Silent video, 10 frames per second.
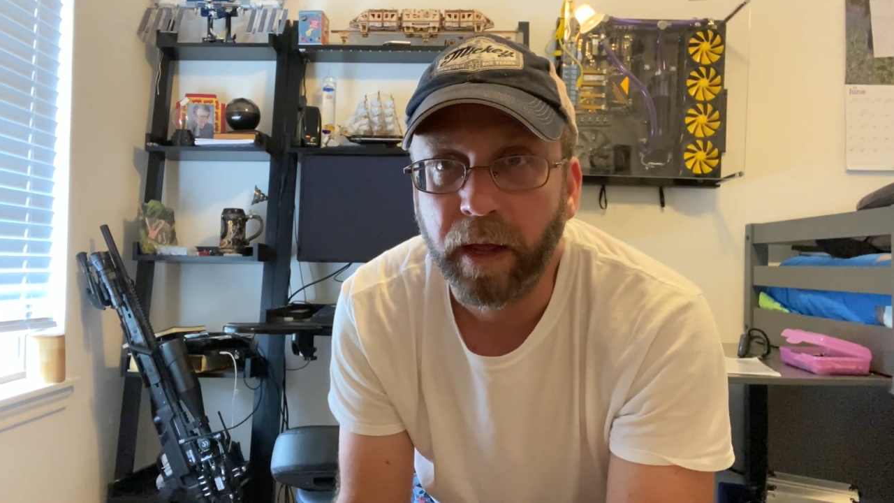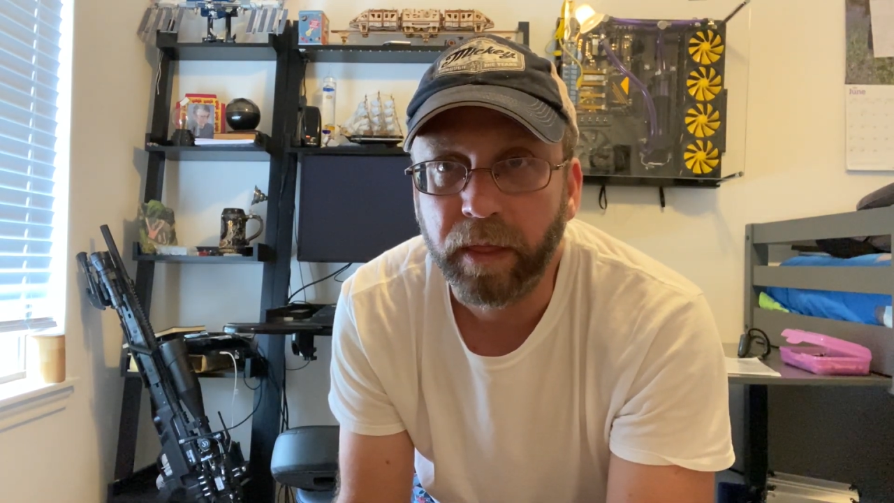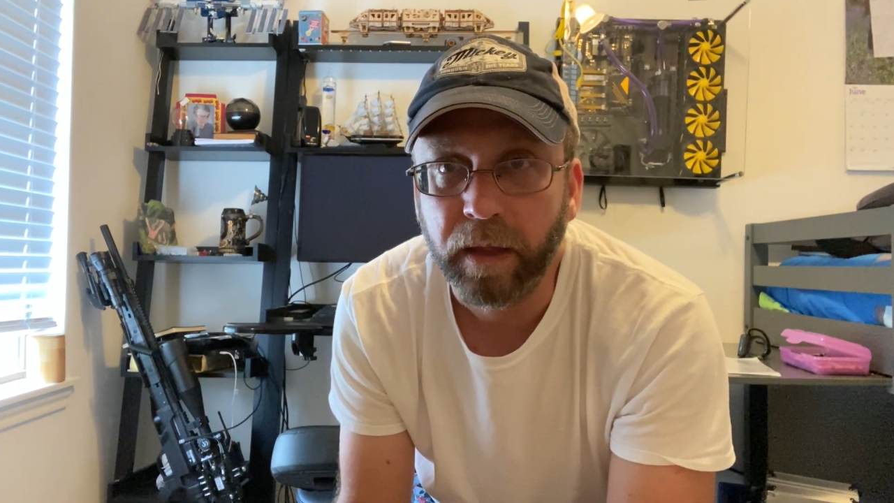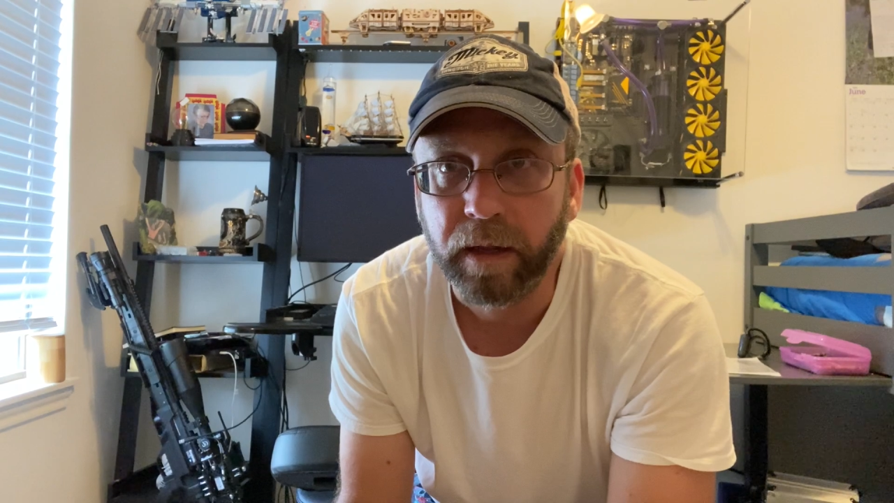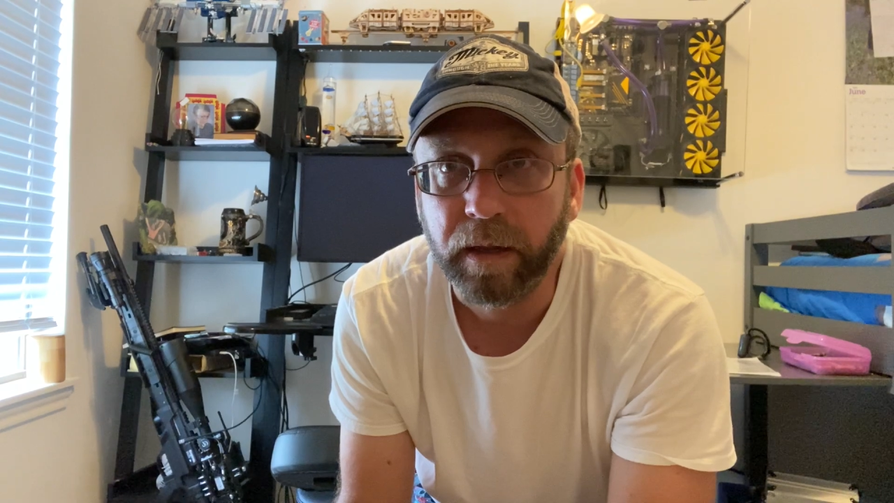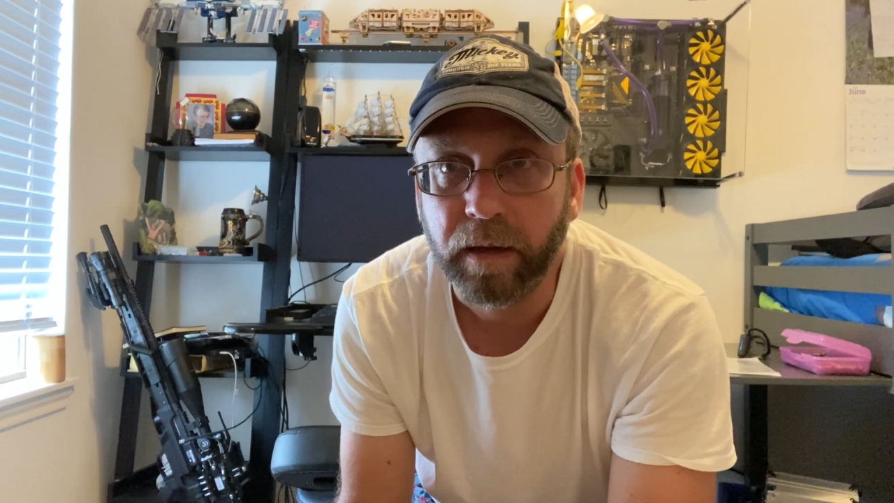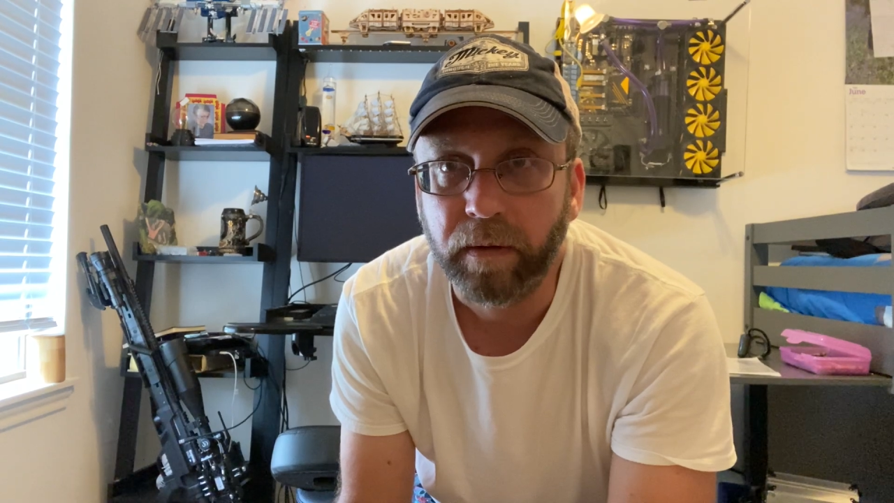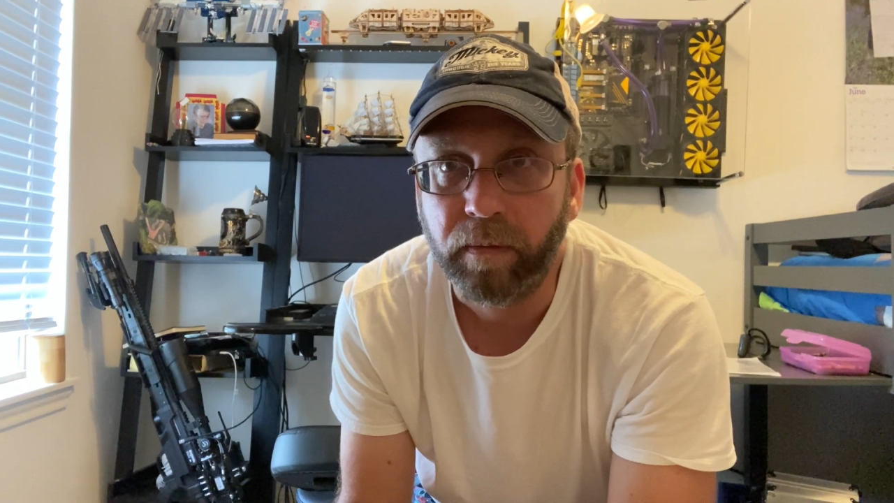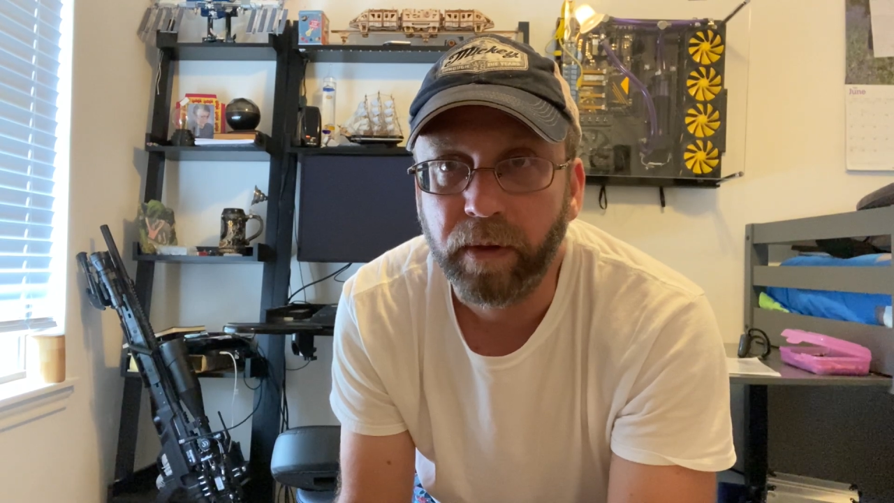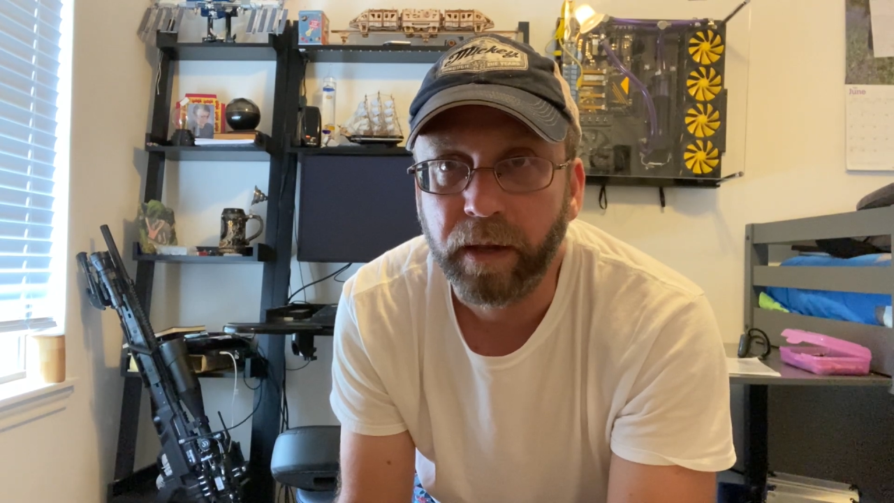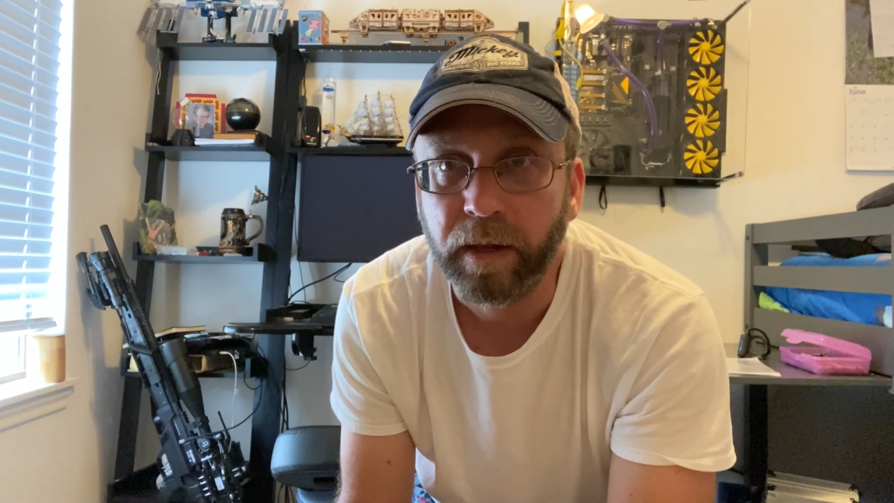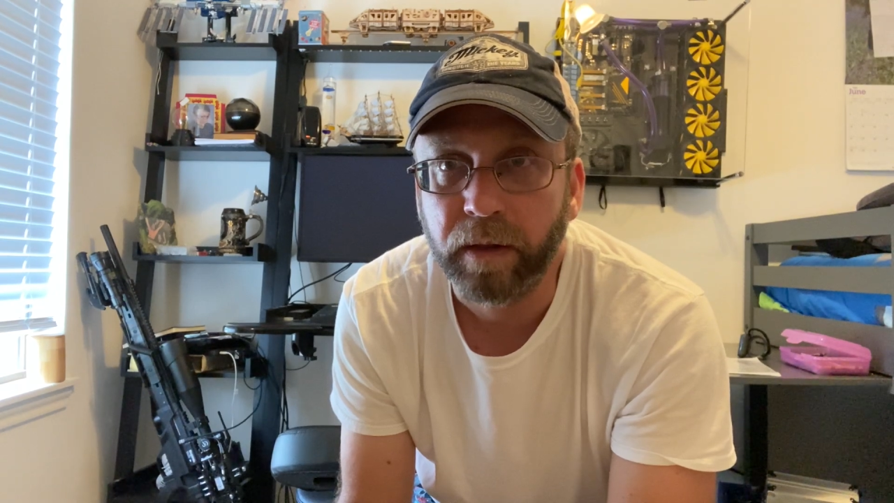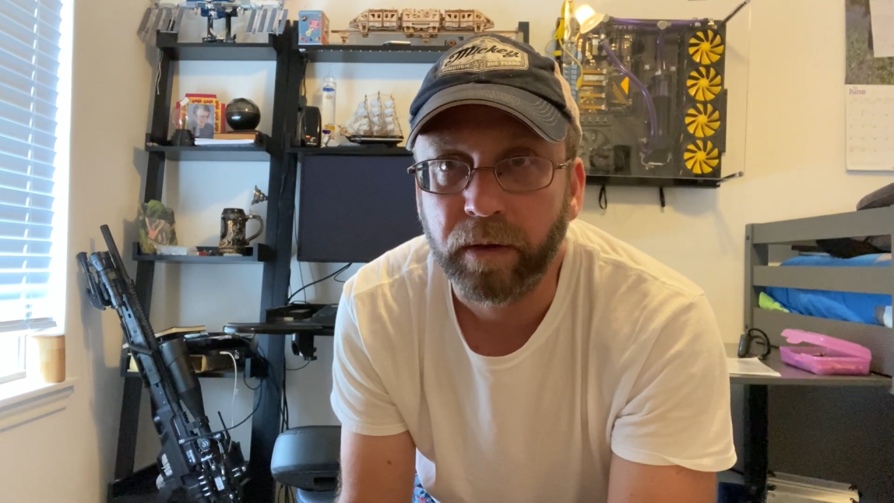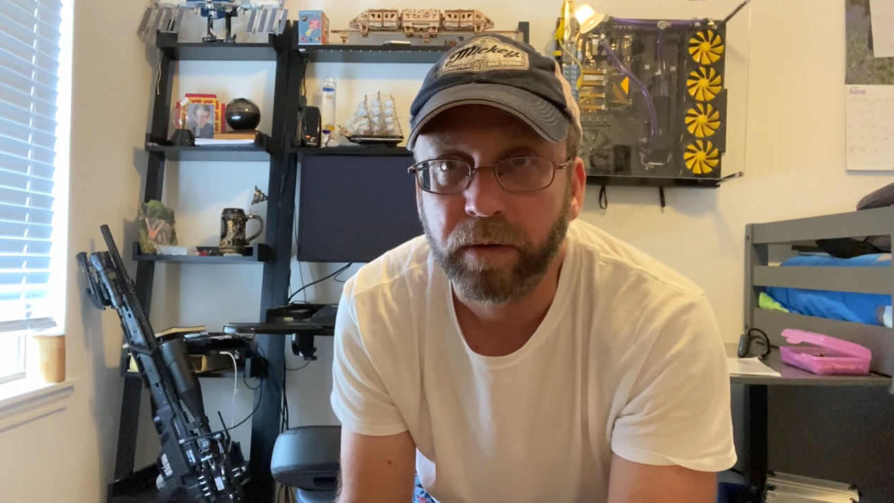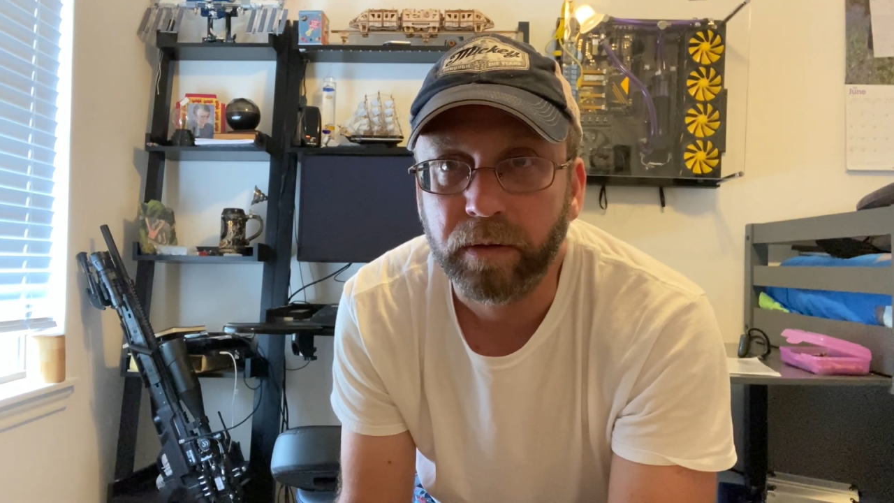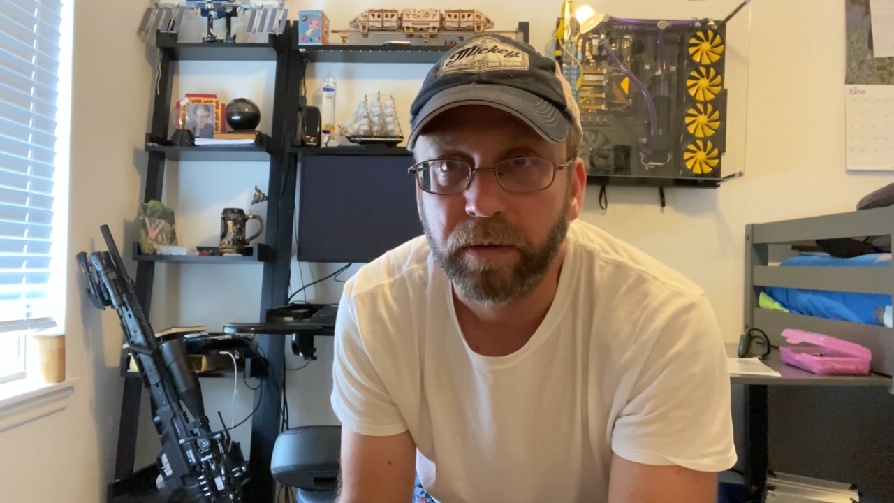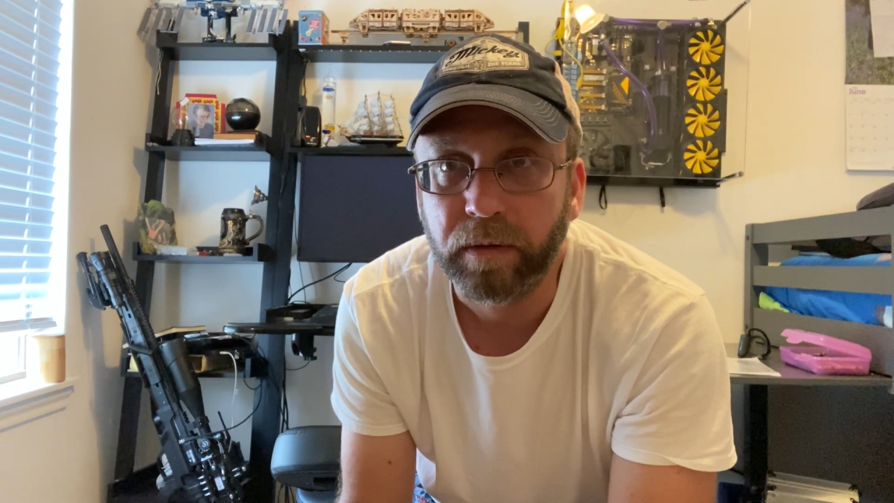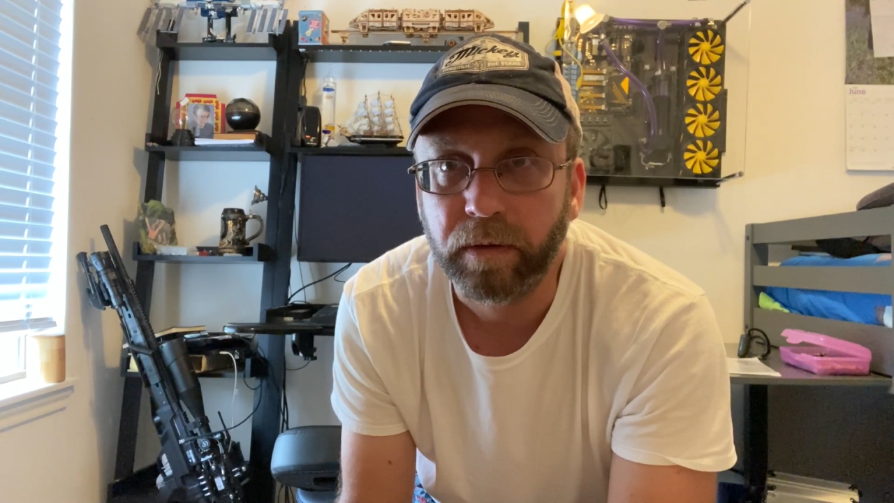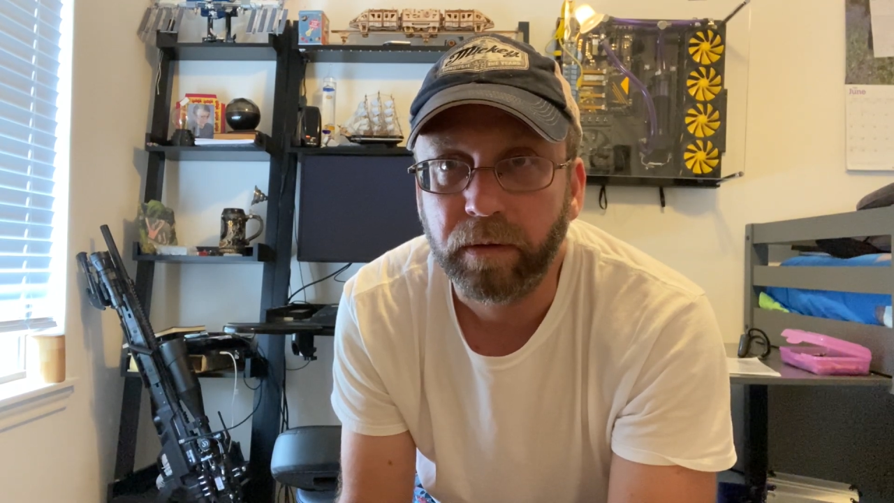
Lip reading: think his